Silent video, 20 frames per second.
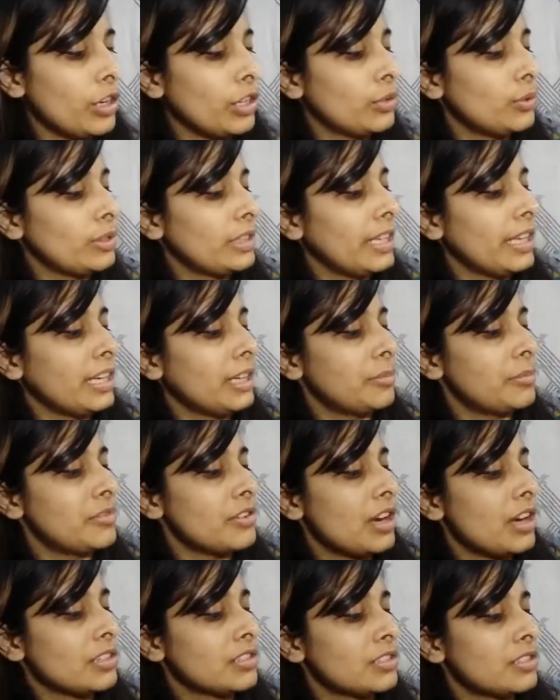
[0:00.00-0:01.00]
going to take a
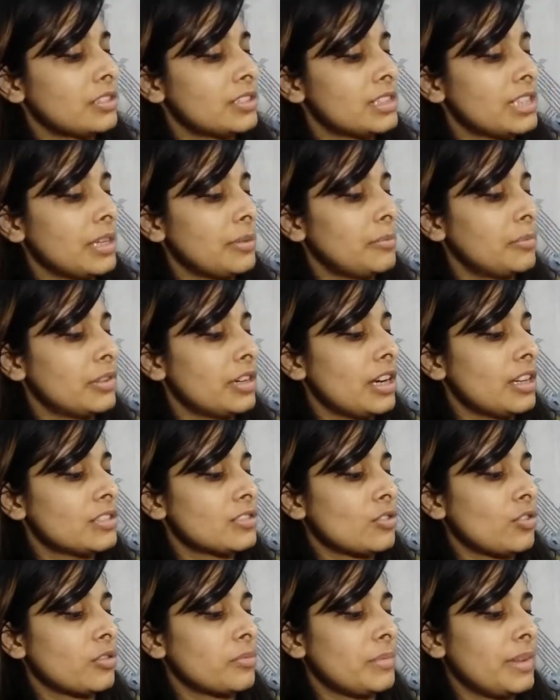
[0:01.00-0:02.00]
brush, the same
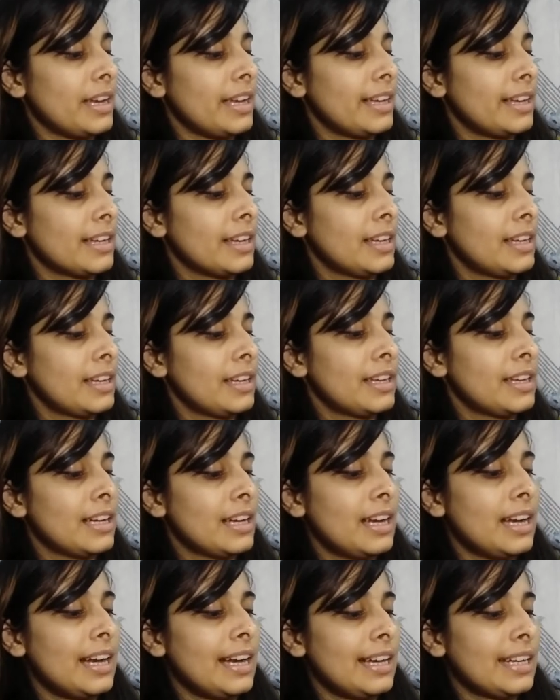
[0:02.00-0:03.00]
brush, on my
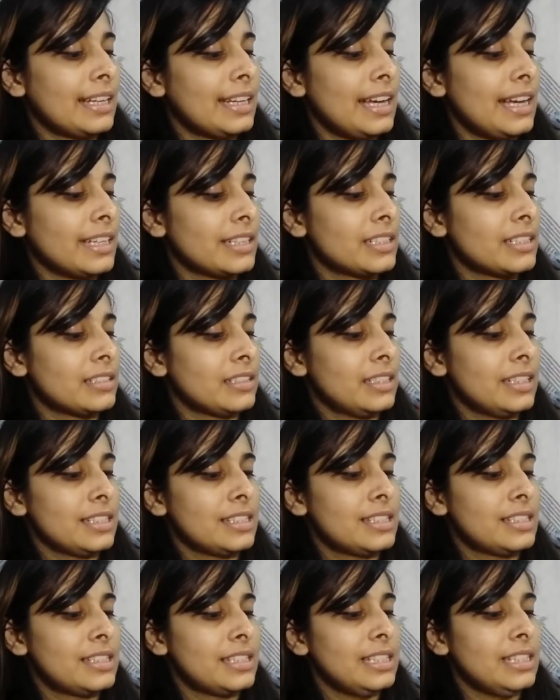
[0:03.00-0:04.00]
highlighter.
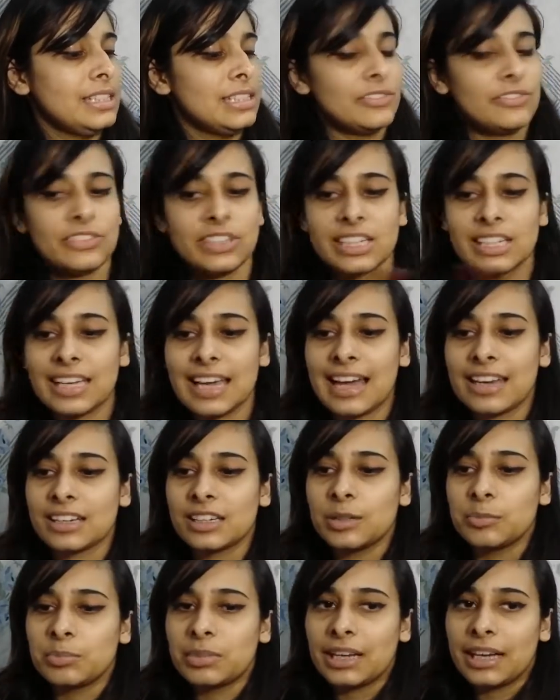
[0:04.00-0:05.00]
Let's see if it
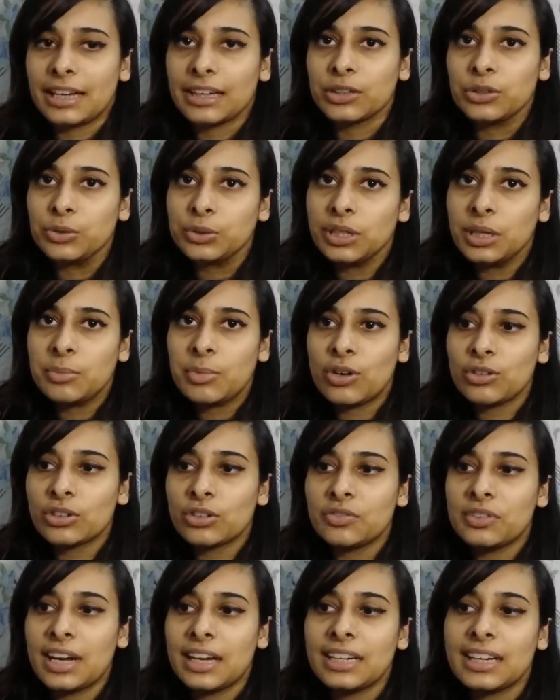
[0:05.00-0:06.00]
can apply a good amount
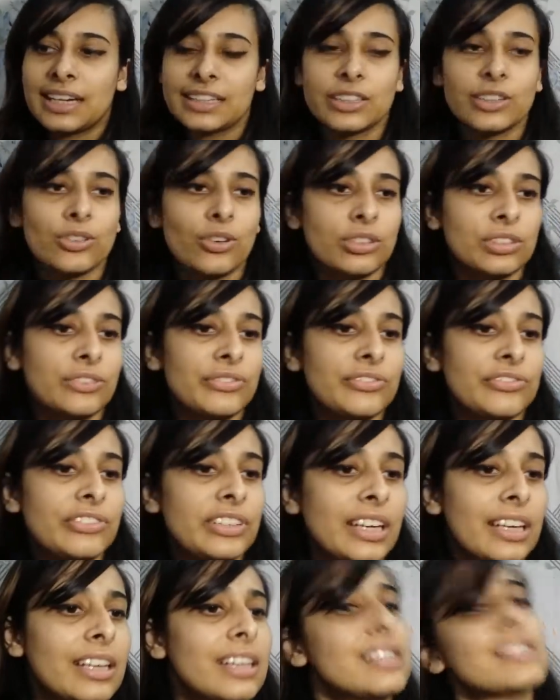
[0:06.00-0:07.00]
of highlighter on
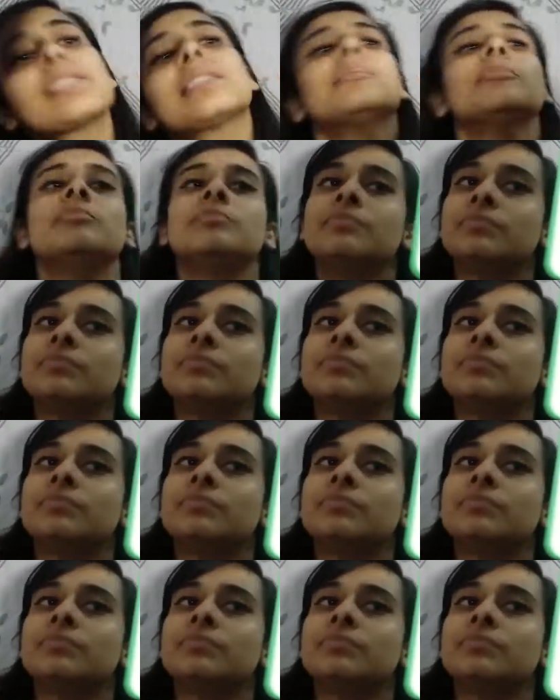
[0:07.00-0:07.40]
the face.